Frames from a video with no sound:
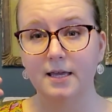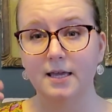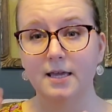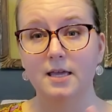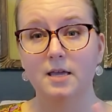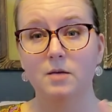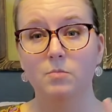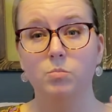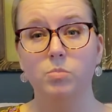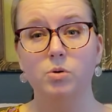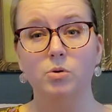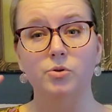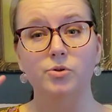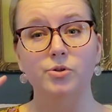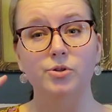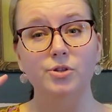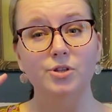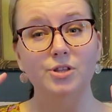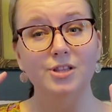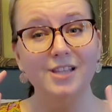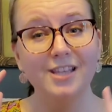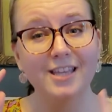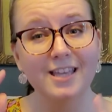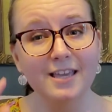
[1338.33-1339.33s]
he
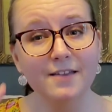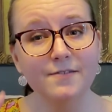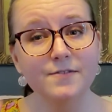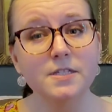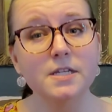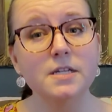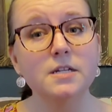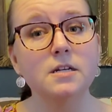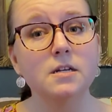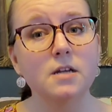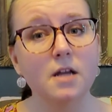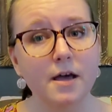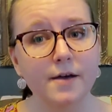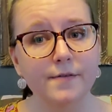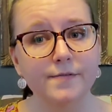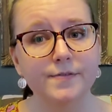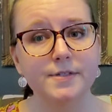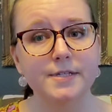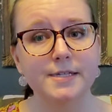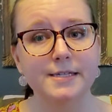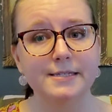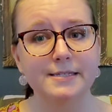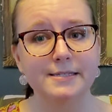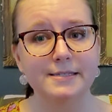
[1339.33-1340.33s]
believes enough
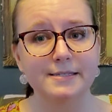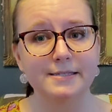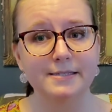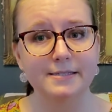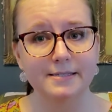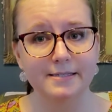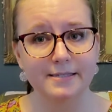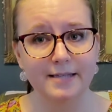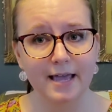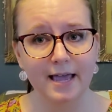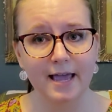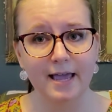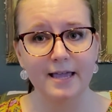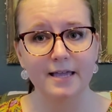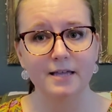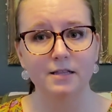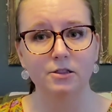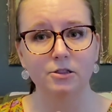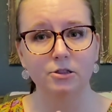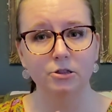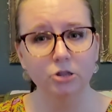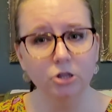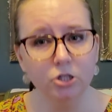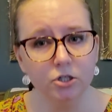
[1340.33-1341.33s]
to say
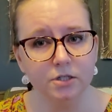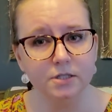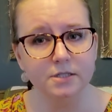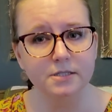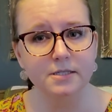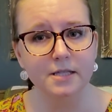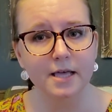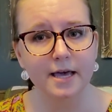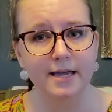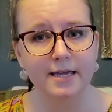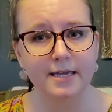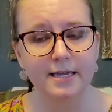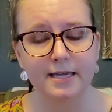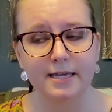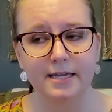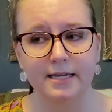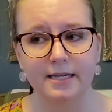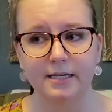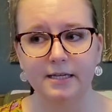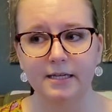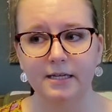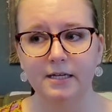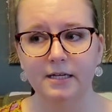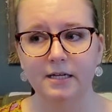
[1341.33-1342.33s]
it looks like
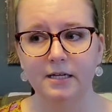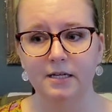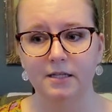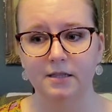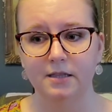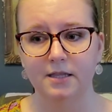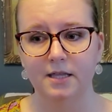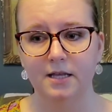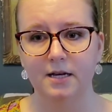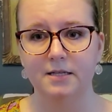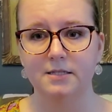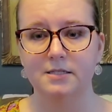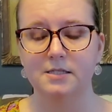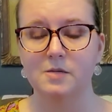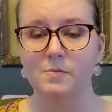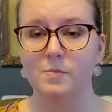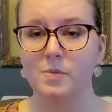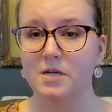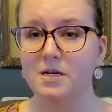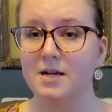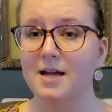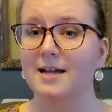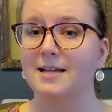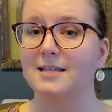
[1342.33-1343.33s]
it, that it's a
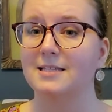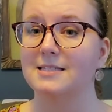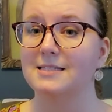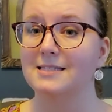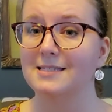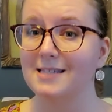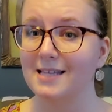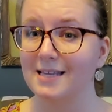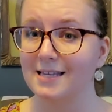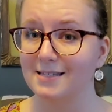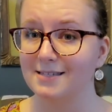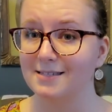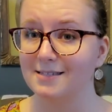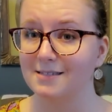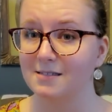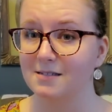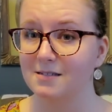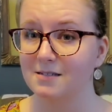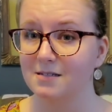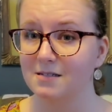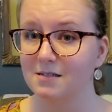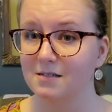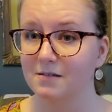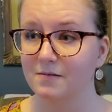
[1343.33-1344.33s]
benign
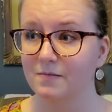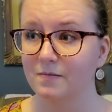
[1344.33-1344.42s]
cyst.